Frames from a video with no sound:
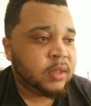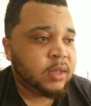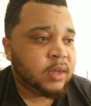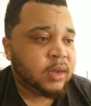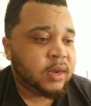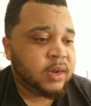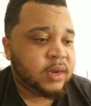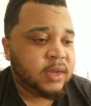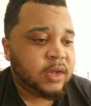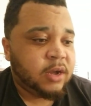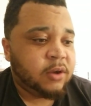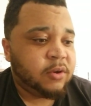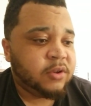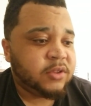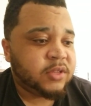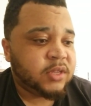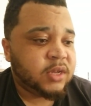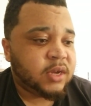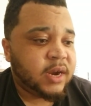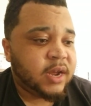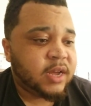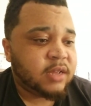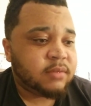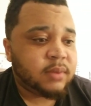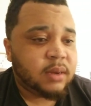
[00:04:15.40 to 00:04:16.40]
Because I always
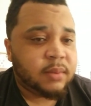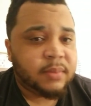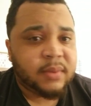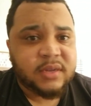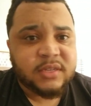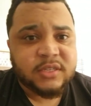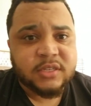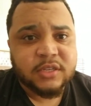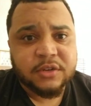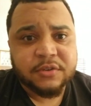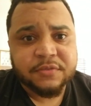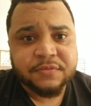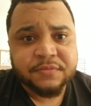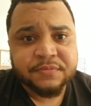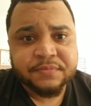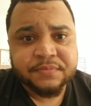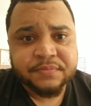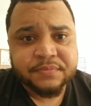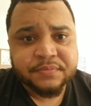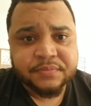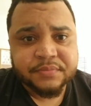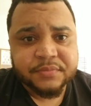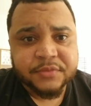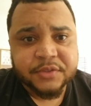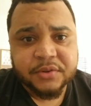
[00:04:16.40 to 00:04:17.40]
thought I was by myself.
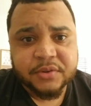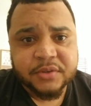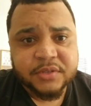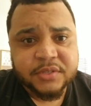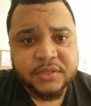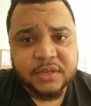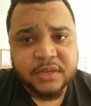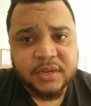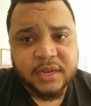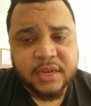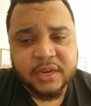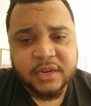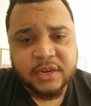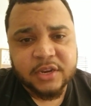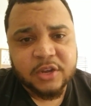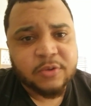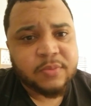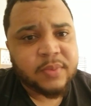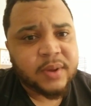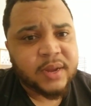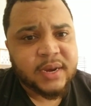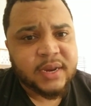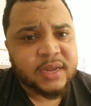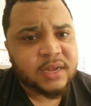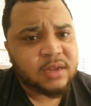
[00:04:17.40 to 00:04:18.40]
I always thought
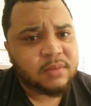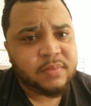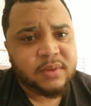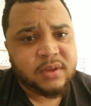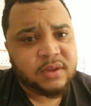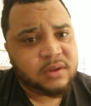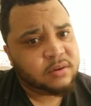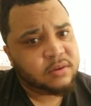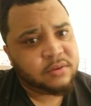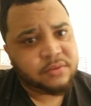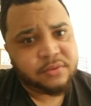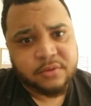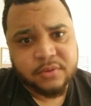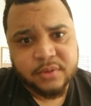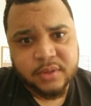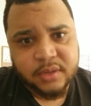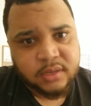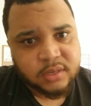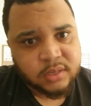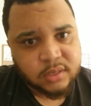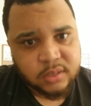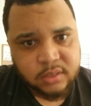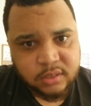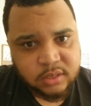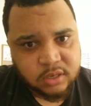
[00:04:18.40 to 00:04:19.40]
nobody could be going through
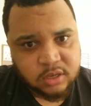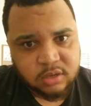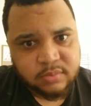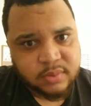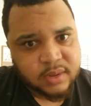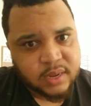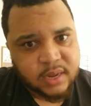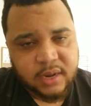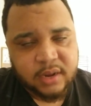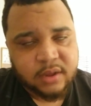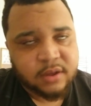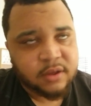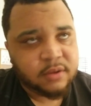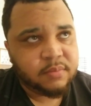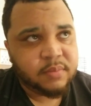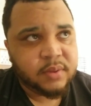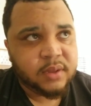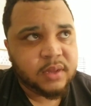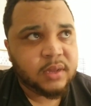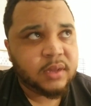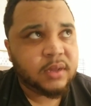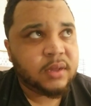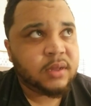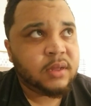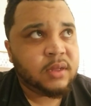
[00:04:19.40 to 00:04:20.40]
this. Nobody could
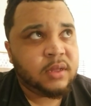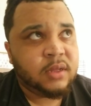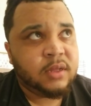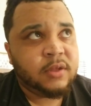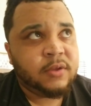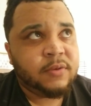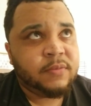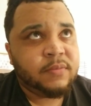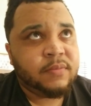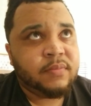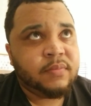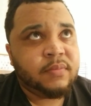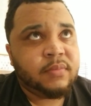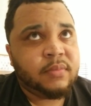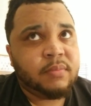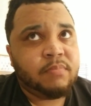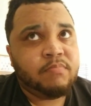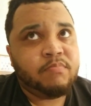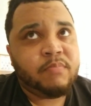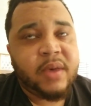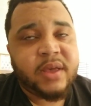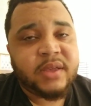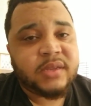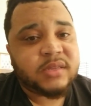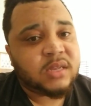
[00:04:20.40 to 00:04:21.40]
be
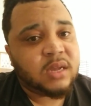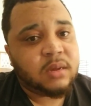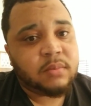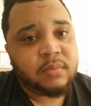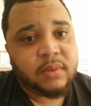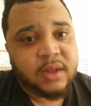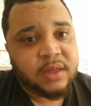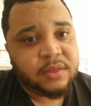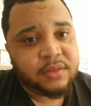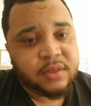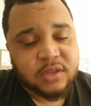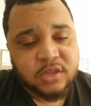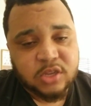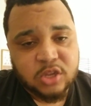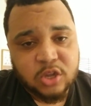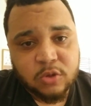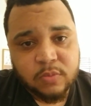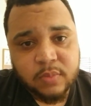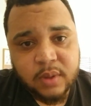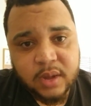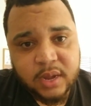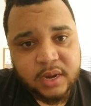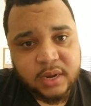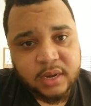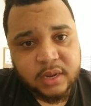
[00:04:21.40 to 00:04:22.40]
messed up like this.
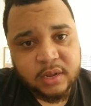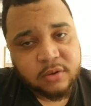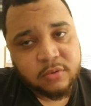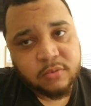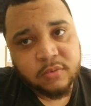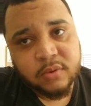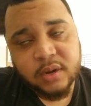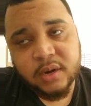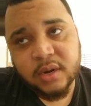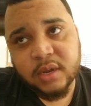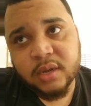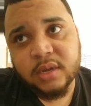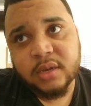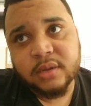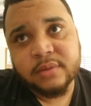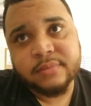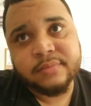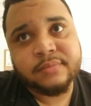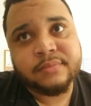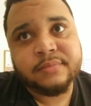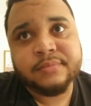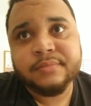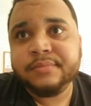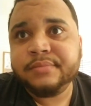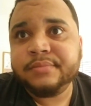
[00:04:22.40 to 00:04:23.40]
Nobody could want to,
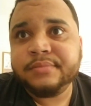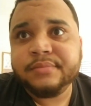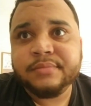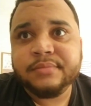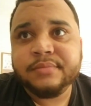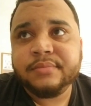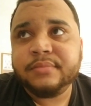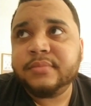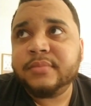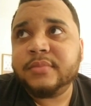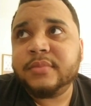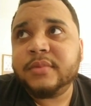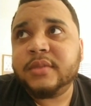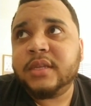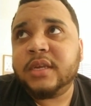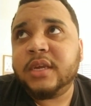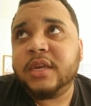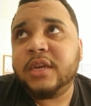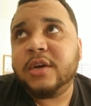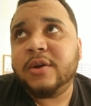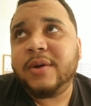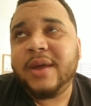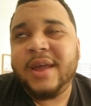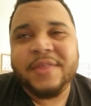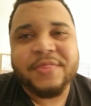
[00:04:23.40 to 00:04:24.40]

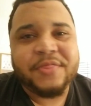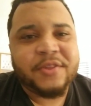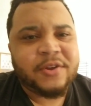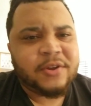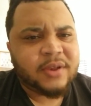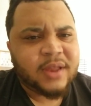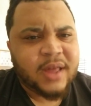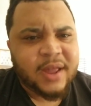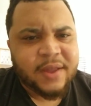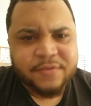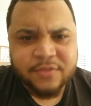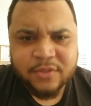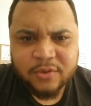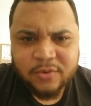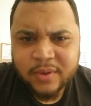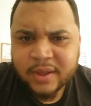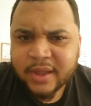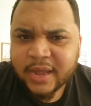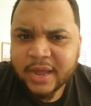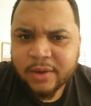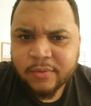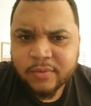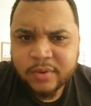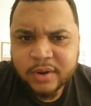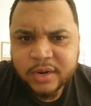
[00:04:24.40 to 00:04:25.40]
end their life the way
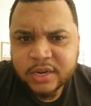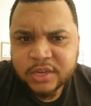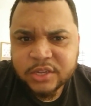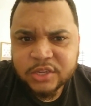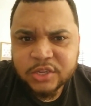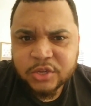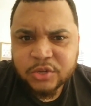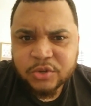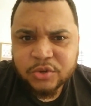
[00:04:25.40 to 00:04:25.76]
I wanted to.